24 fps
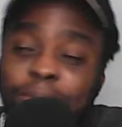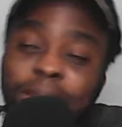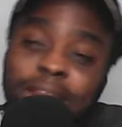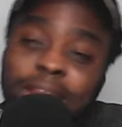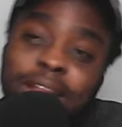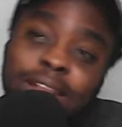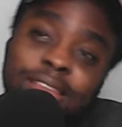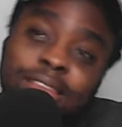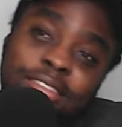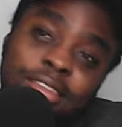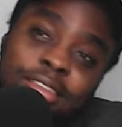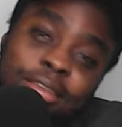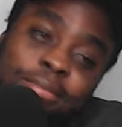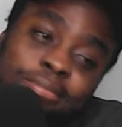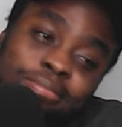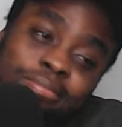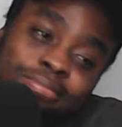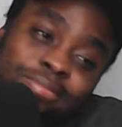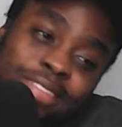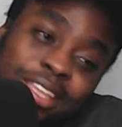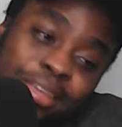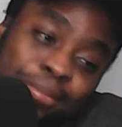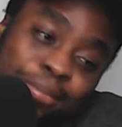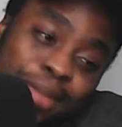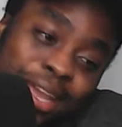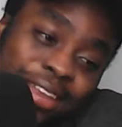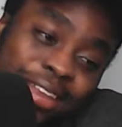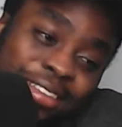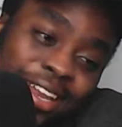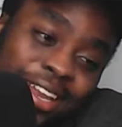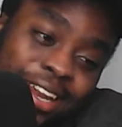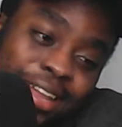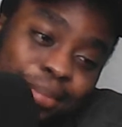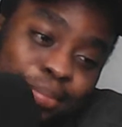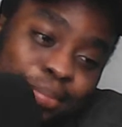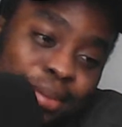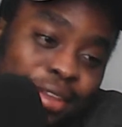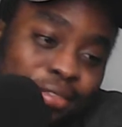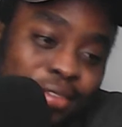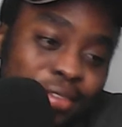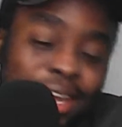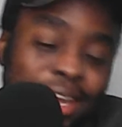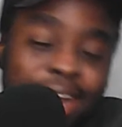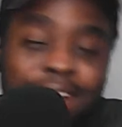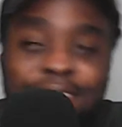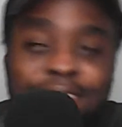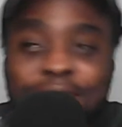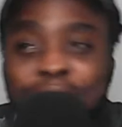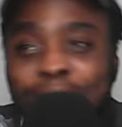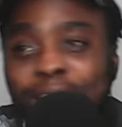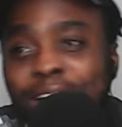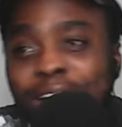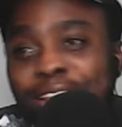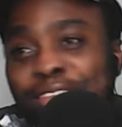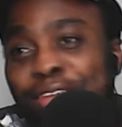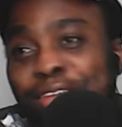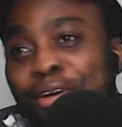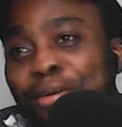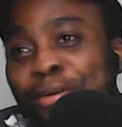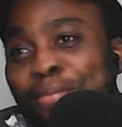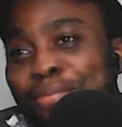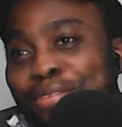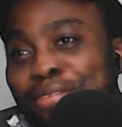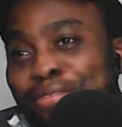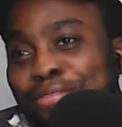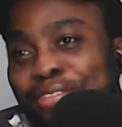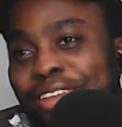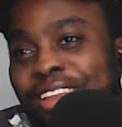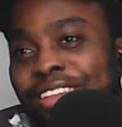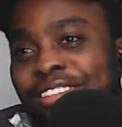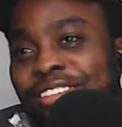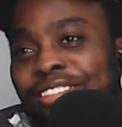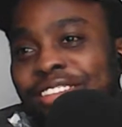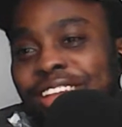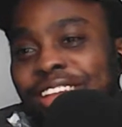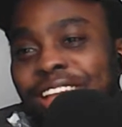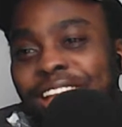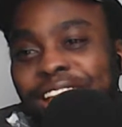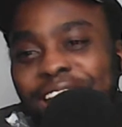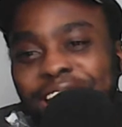penalty. He might end up leaving us, so let's hope you finish